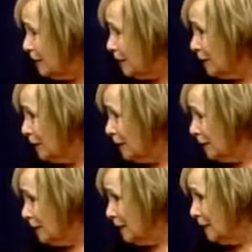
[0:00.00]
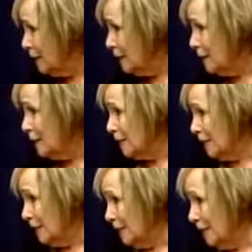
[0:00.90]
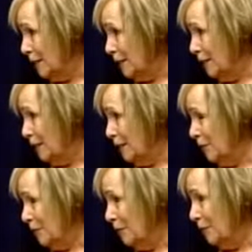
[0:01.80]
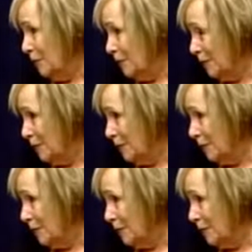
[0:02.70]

This person isn't speaking.